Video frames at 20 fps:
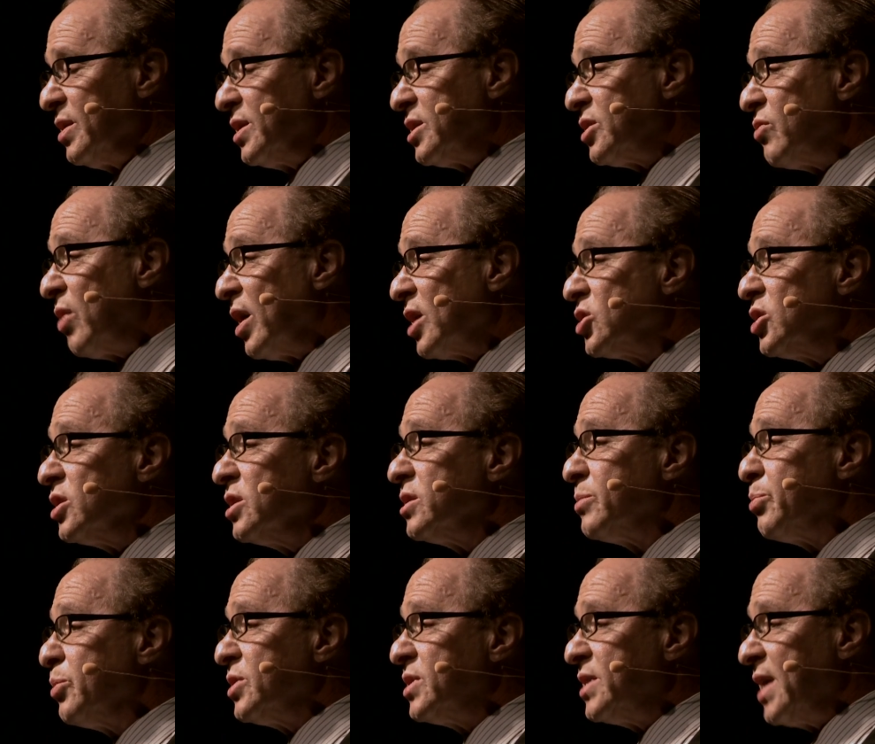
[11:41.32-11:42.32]
instructions
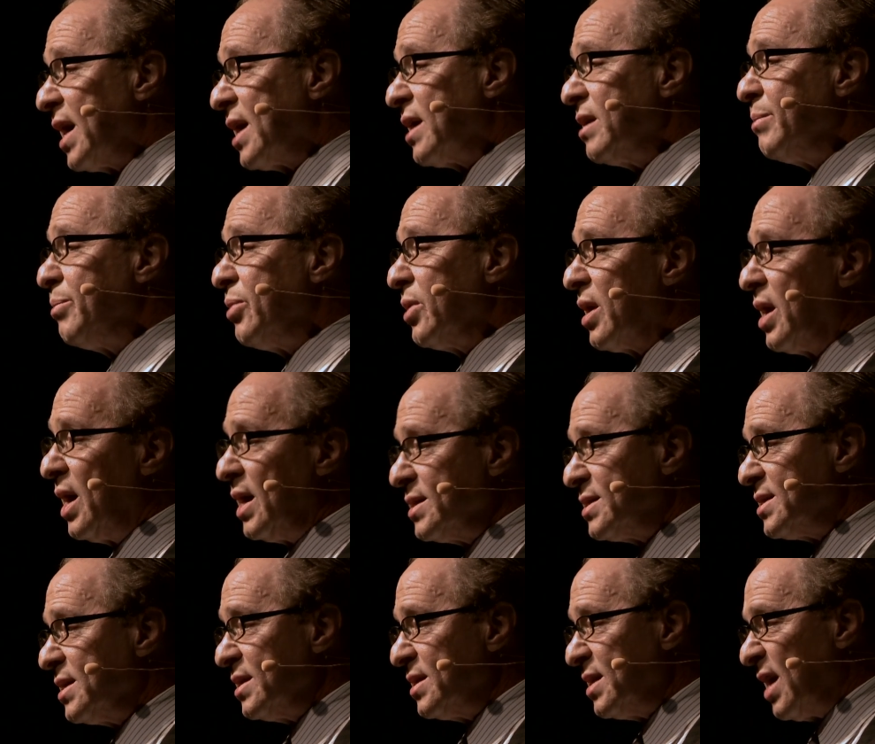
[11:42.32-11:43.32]
per second per
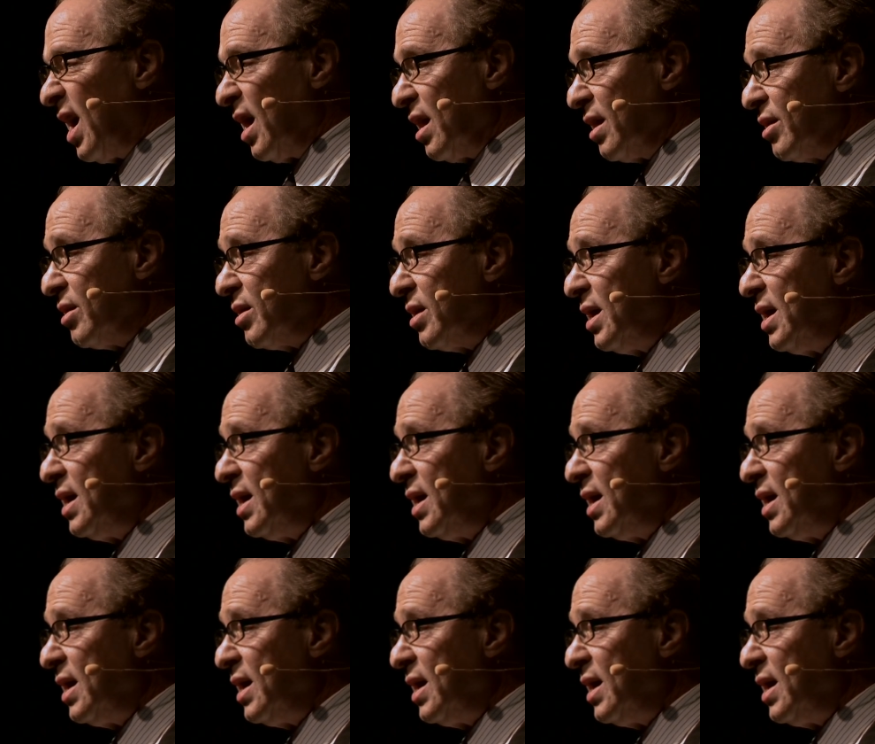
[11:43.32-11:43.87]
constant dollar.